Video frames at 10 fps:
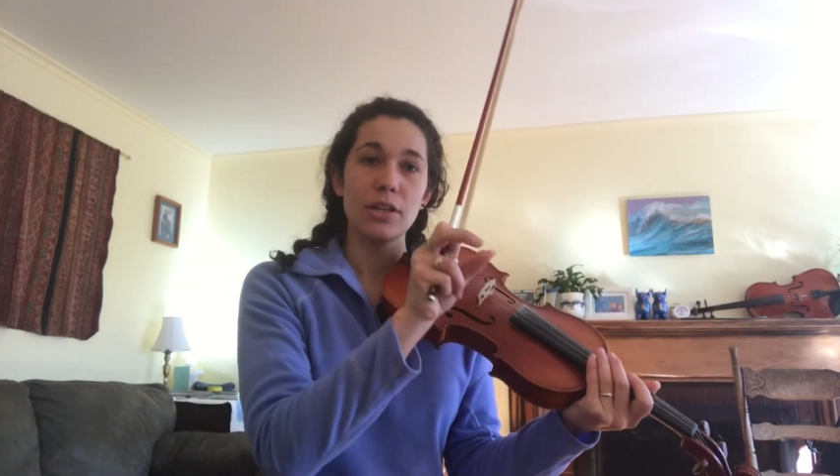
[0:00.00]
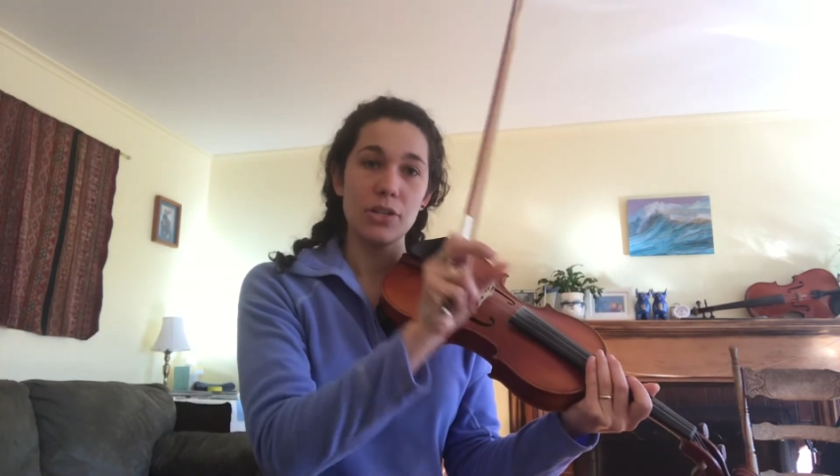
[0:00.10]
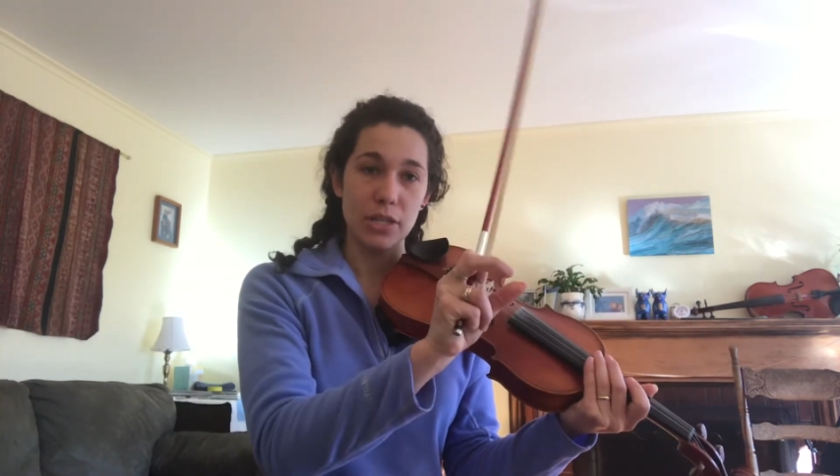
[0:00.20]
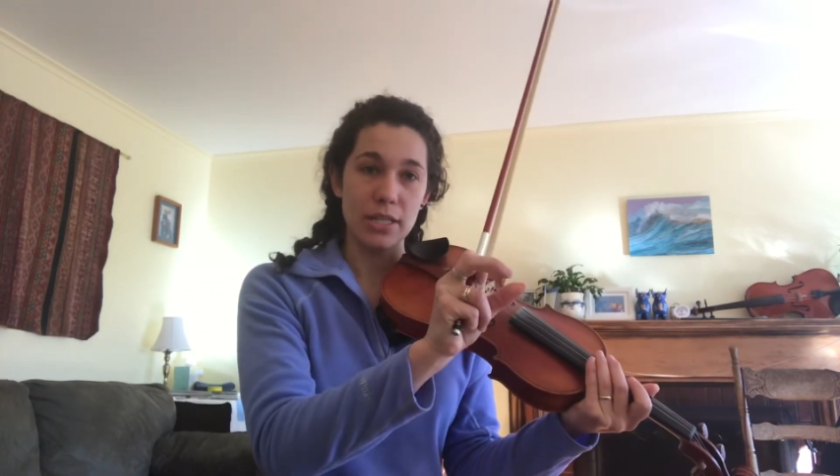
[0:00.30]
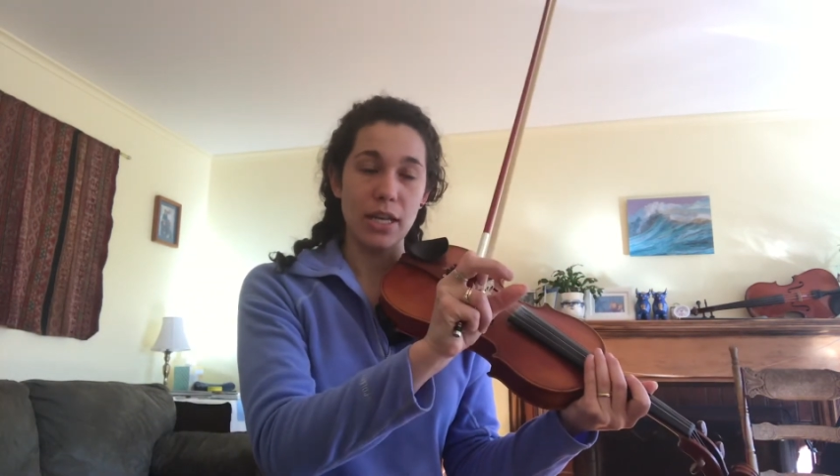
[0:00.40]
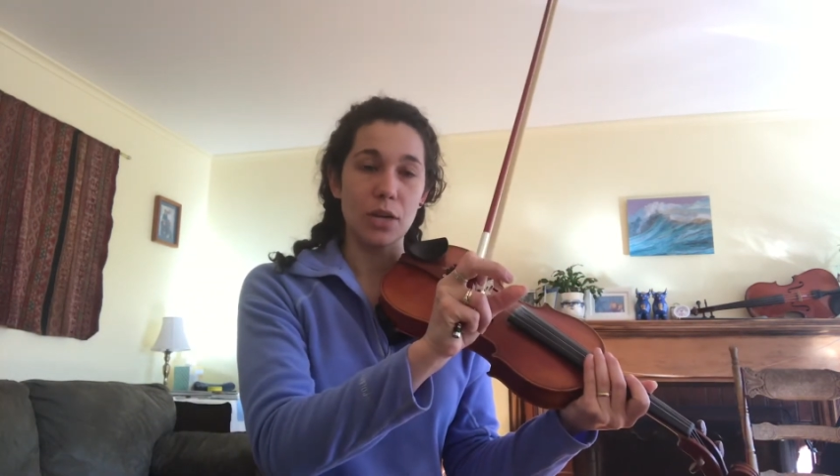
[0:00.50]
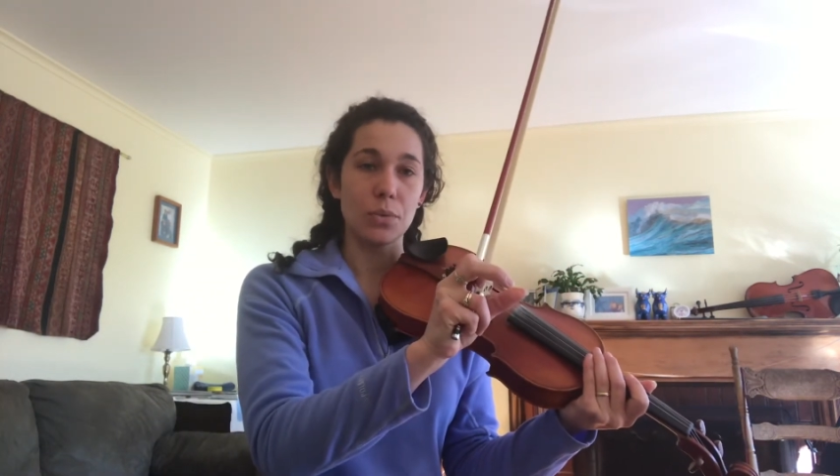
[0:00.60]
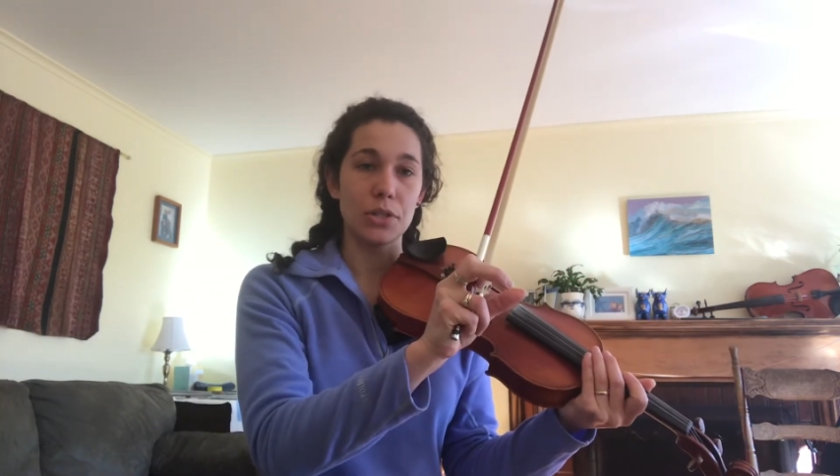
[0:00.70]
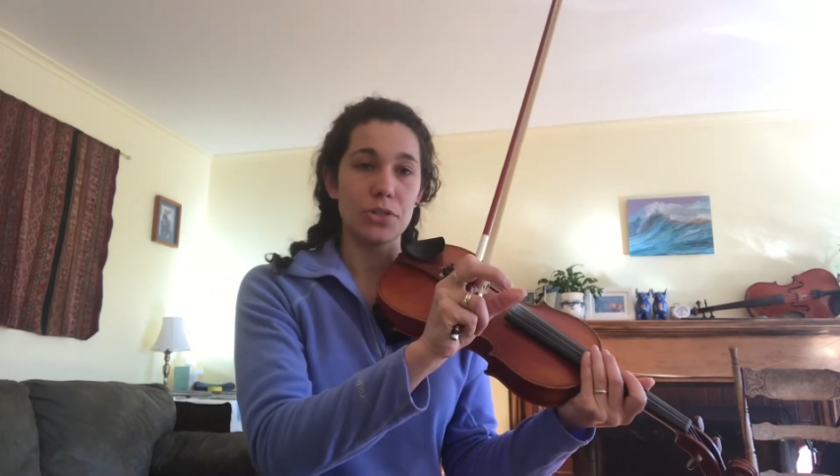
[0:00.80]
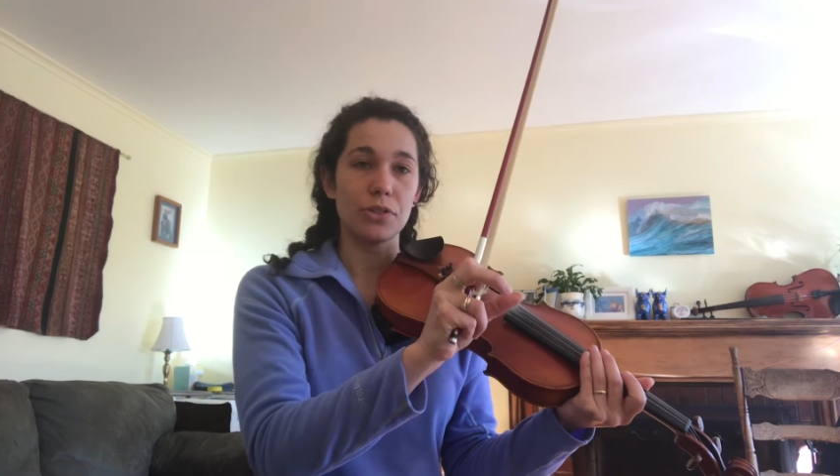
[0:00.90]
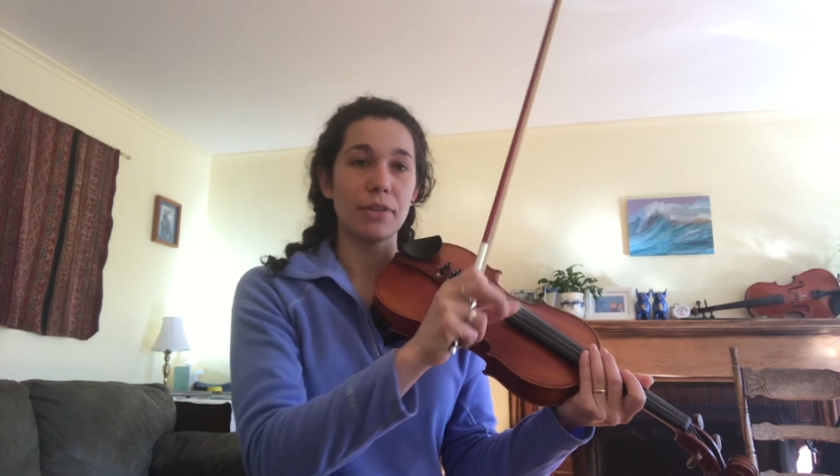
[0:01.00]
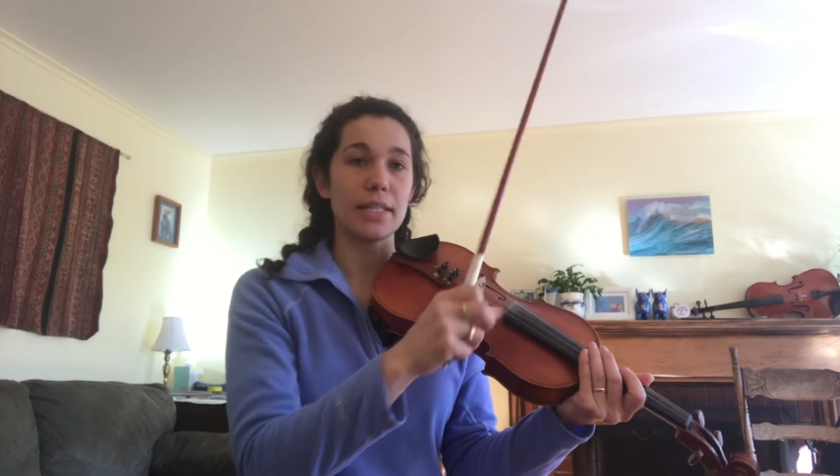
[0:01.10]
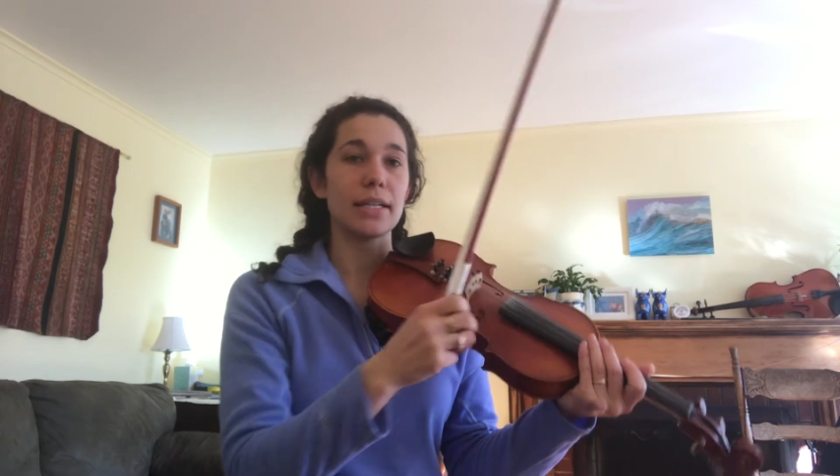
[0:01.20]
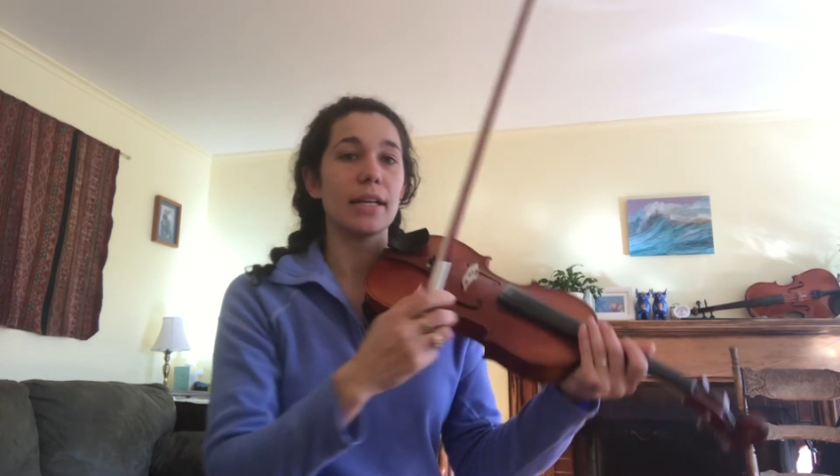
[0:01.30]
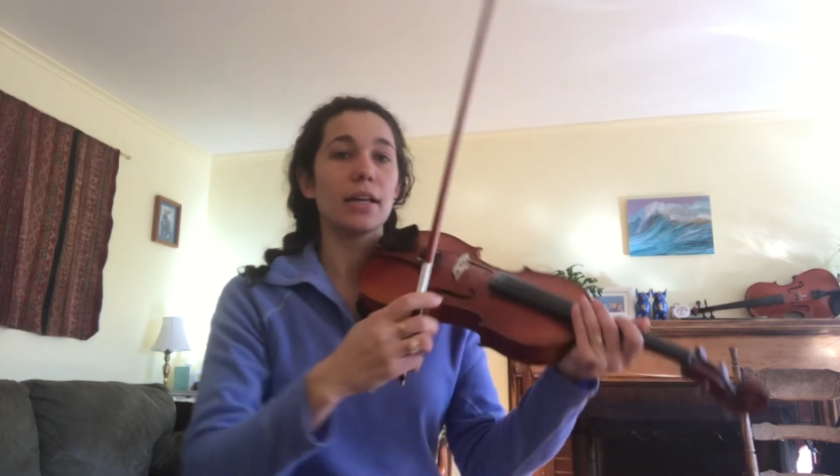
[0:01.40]
just getting 1 string
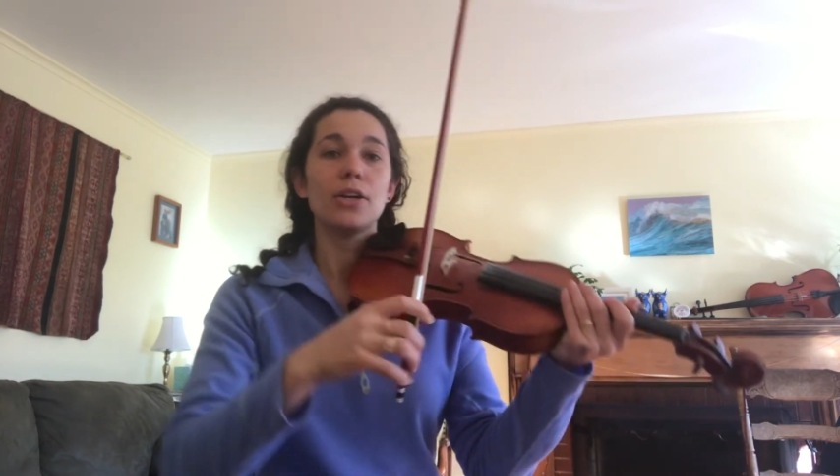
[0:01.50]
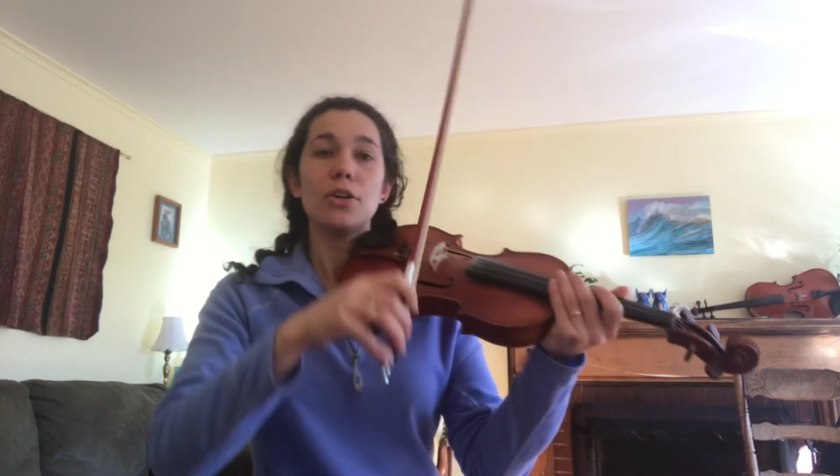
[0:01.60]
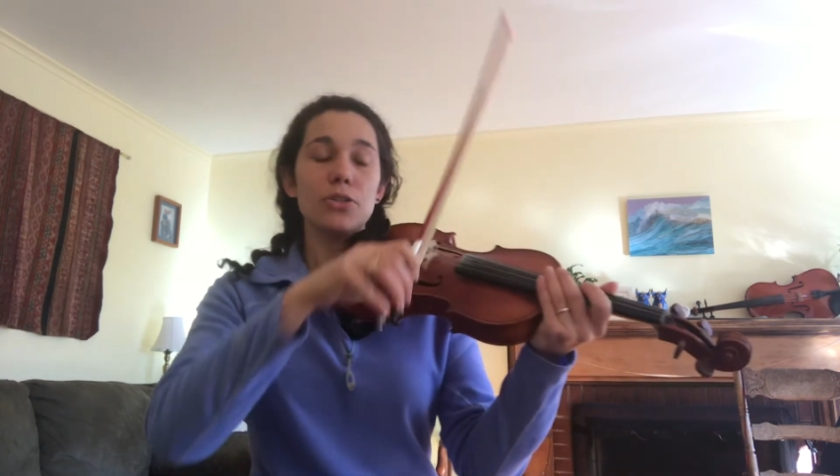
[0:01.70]
resonating.